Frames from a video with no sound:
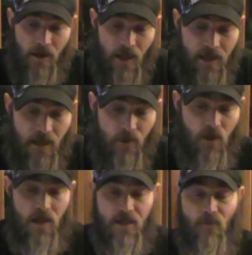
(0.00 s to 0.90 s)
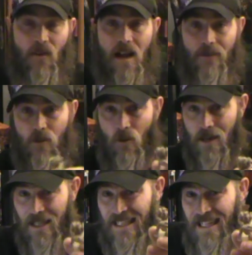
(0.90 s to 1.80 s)
They give you these five
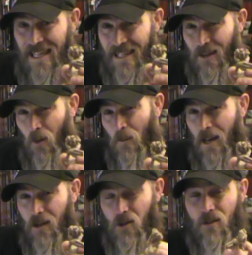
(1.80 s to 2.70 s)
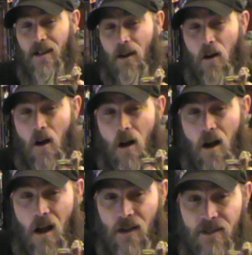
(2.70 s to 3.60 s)
great detailed miniatures that are
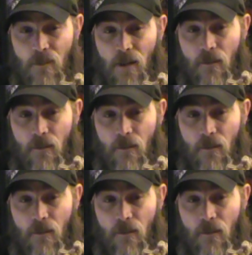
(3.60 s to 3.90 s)
awesome.